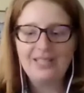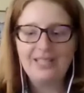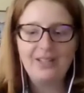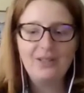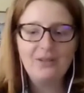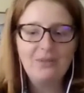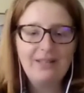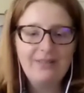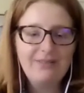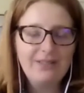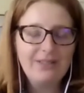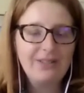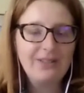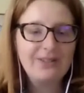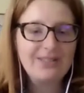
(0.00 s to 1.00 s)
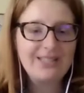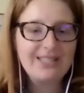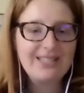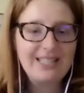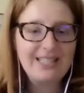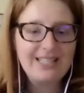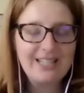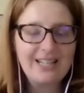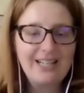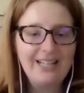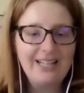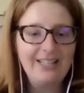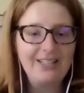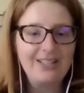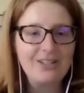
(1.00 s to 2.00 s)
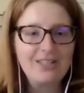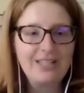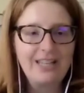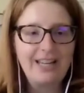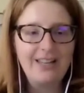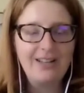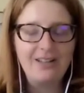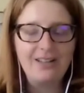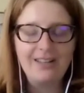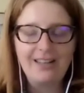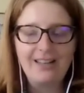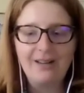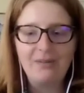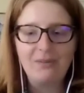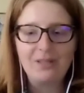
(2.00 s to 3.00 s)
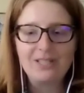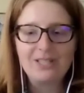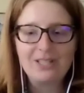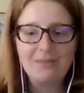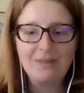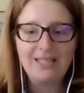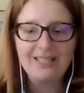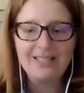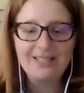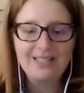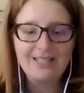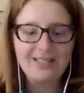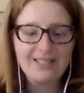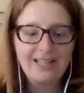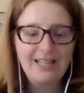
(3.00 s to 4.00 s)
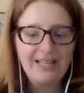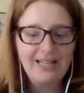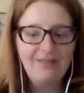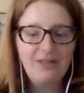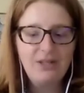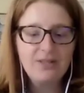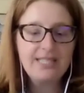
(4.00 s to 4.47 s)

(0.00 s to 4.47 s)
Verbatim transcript: And a good way for those listening to kind of understand uh, what she means is if you